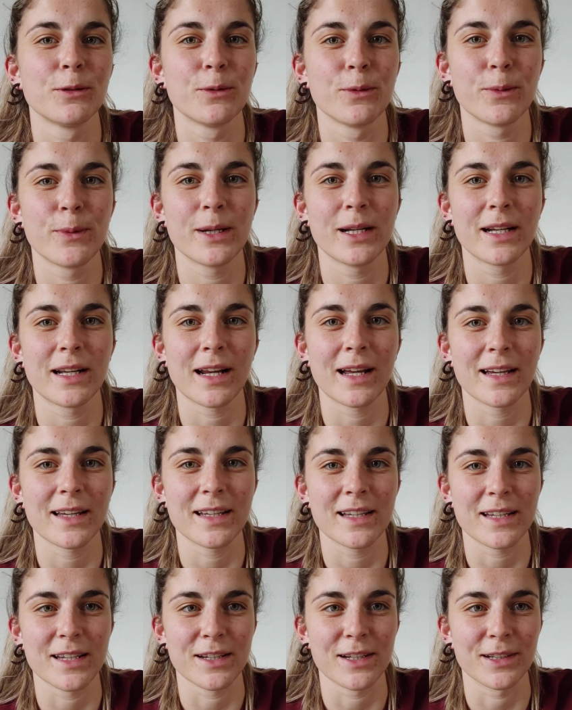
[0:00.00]
really
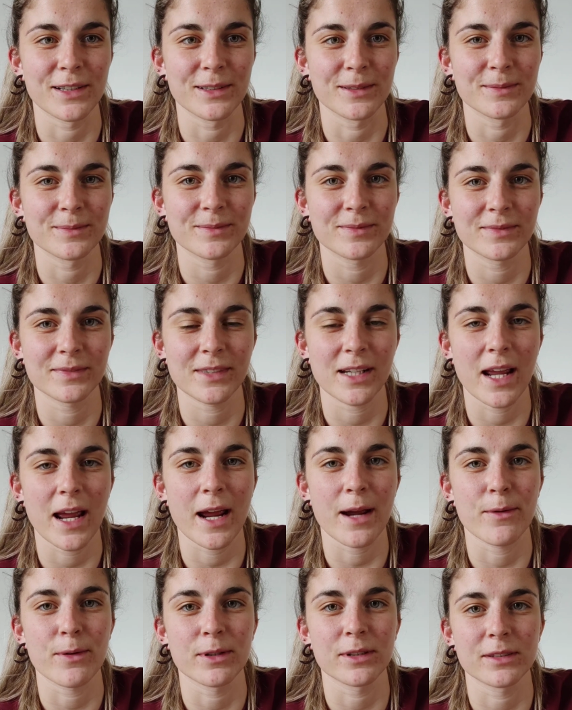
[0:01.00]
like uh,
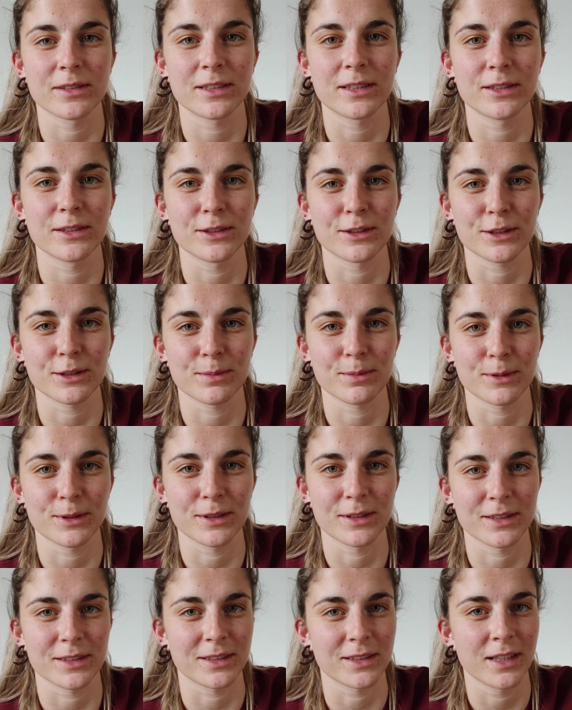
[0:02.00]
aerial silks
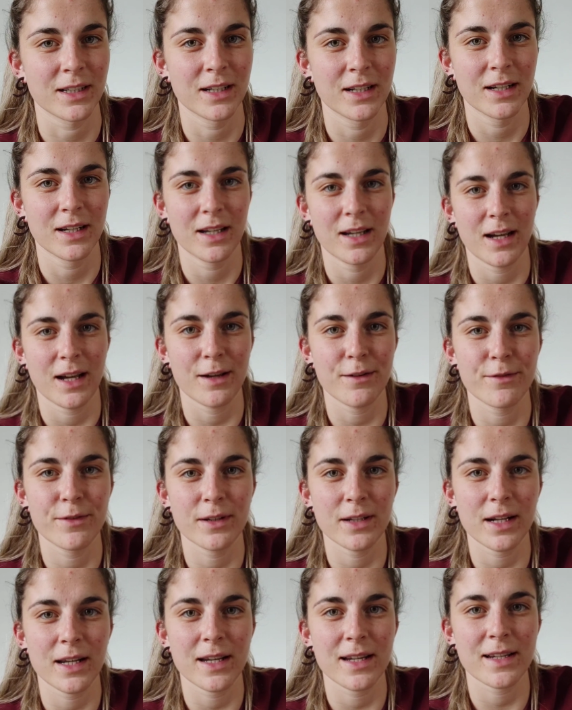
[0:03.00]
because i feel
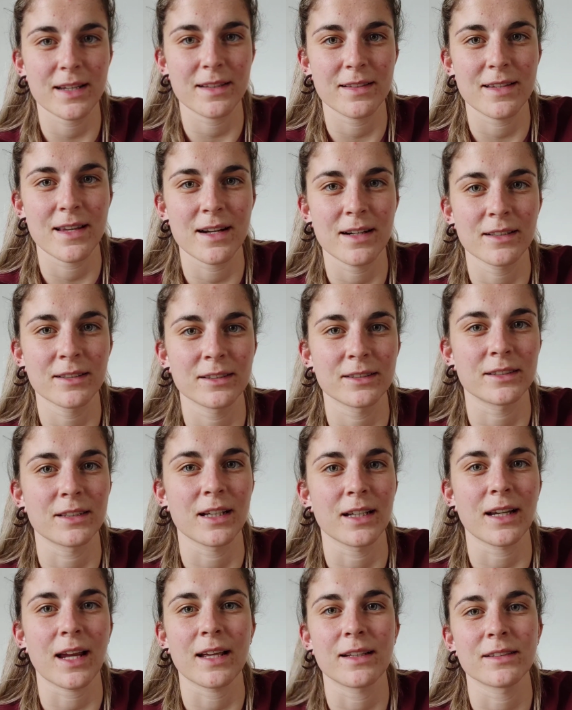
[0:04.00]
like there is
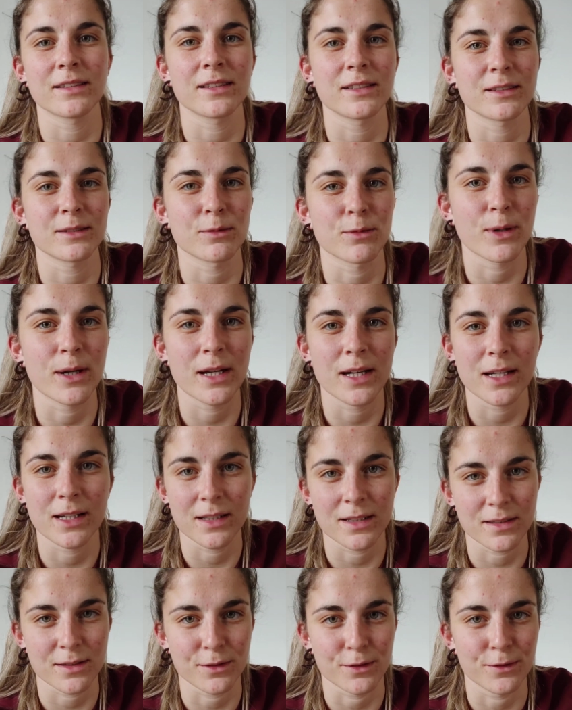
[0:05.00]
like endless
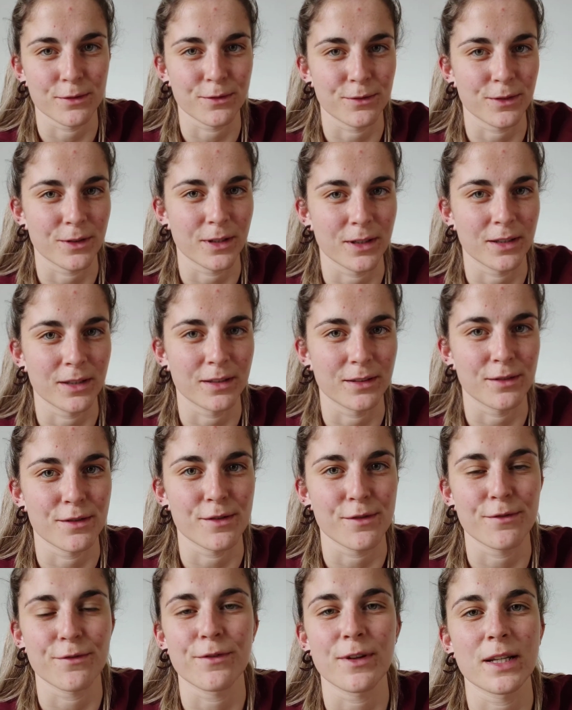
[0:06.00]
ways of uh,
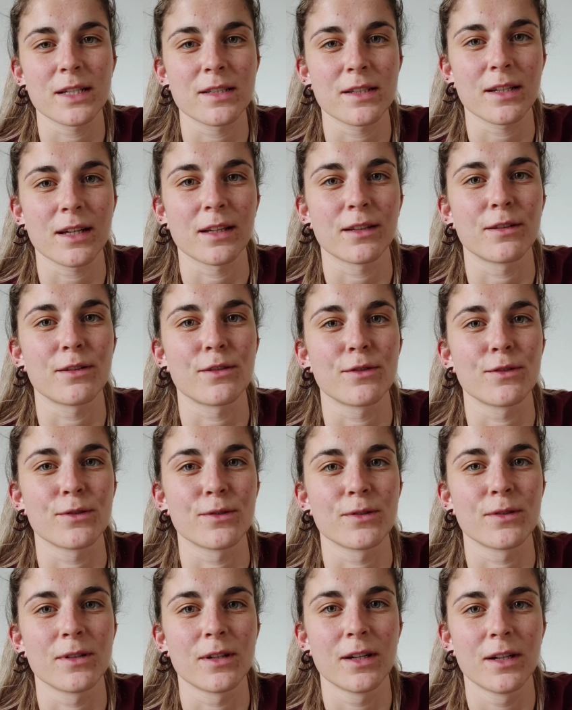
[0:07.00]
things you can
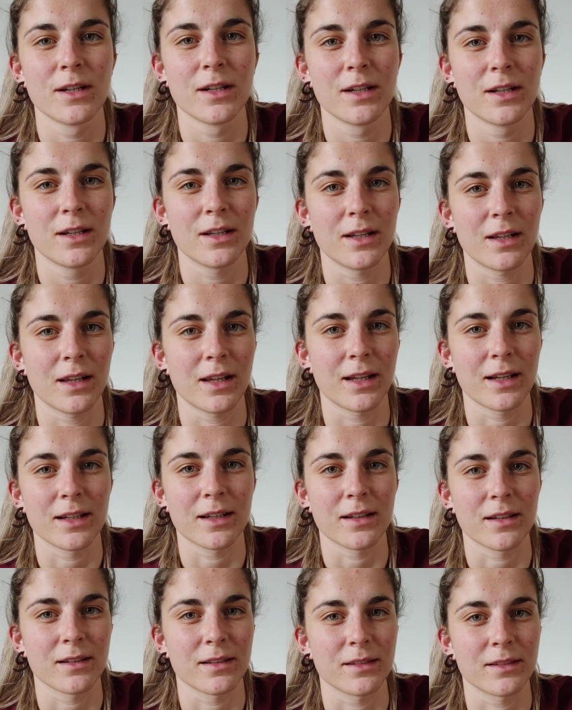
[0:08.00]
do like
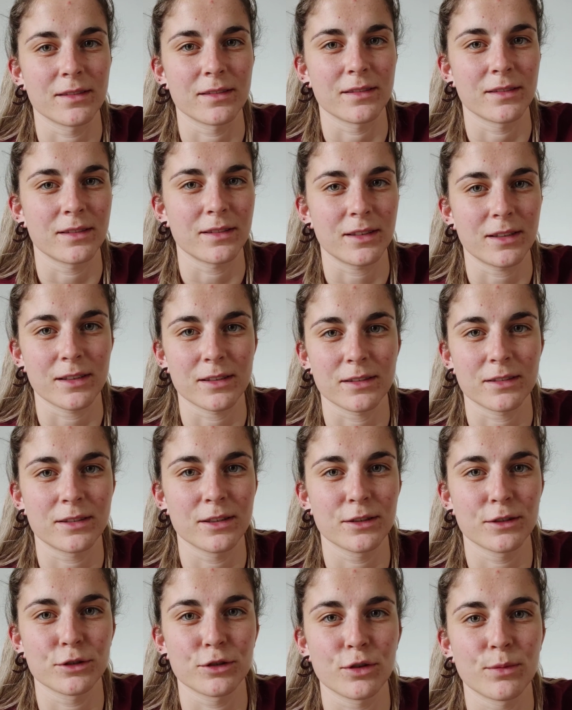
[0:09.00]
there's
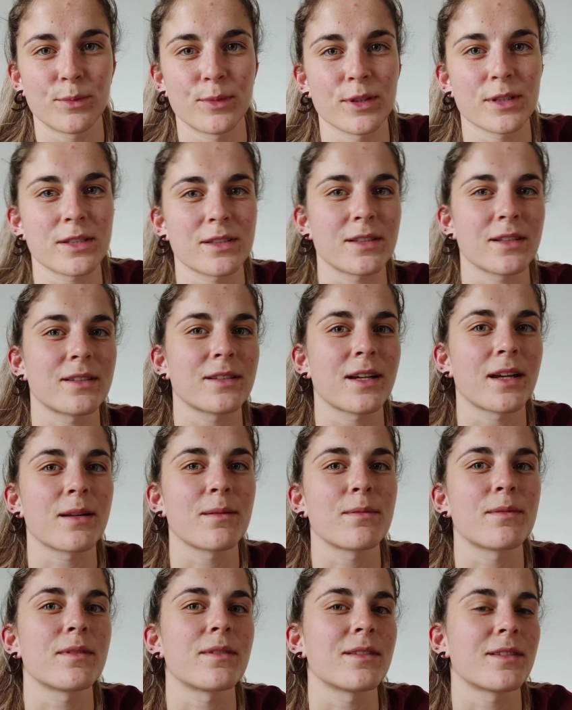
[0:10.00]
still so much that
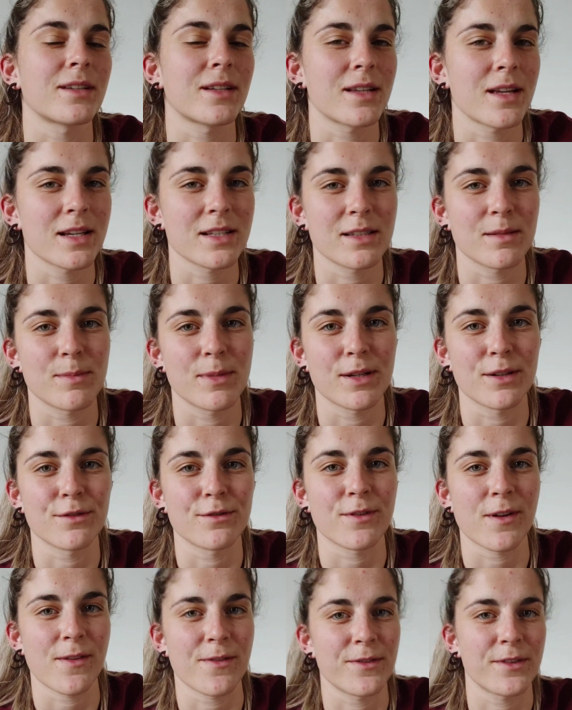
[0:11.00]
can that has to be
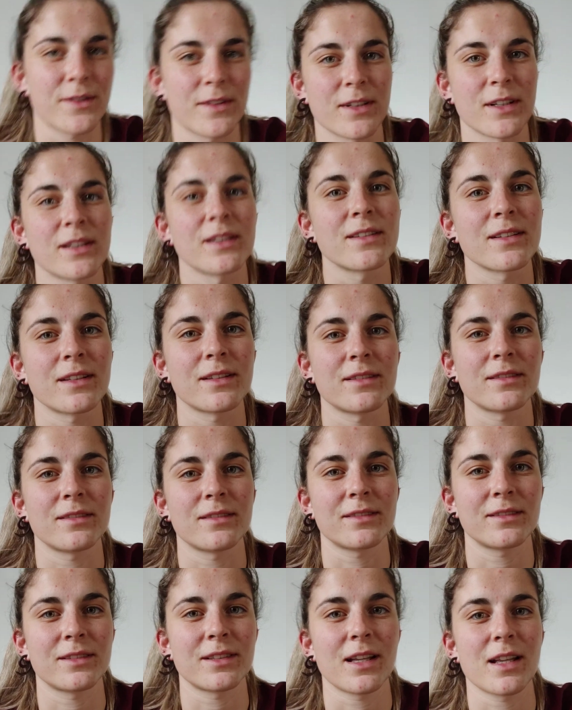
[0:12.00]
invented in it and
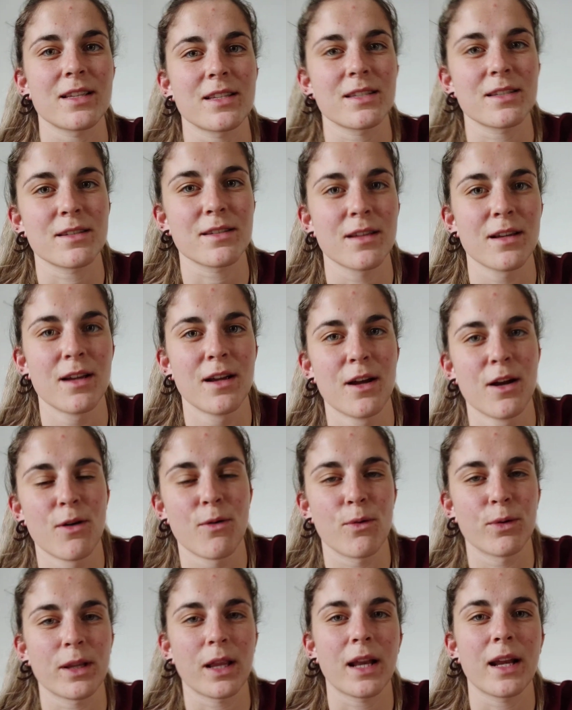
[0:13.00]
that's
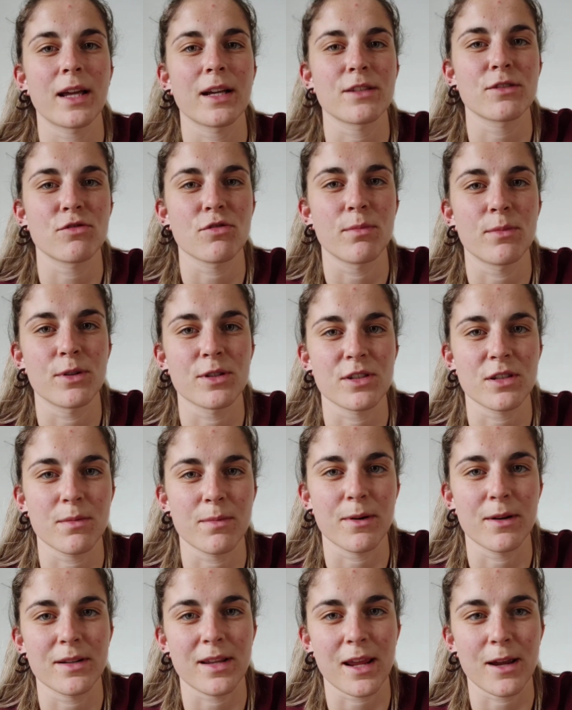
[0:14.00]
what I like so much
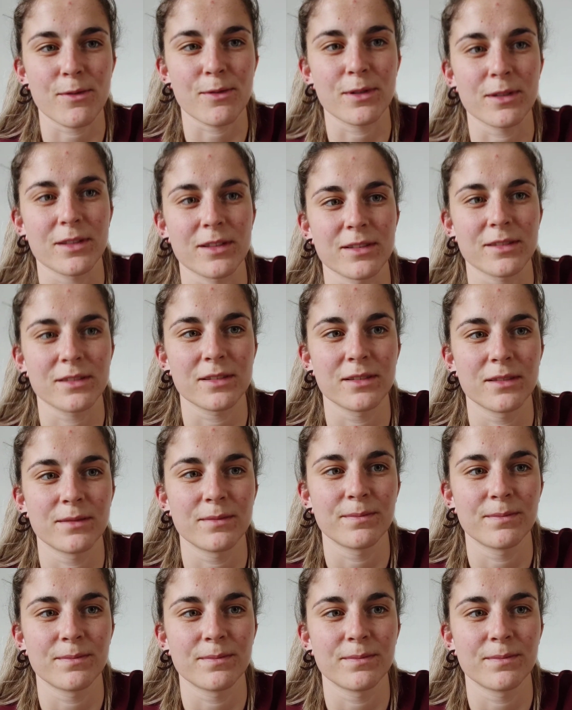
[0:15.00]
about aerials.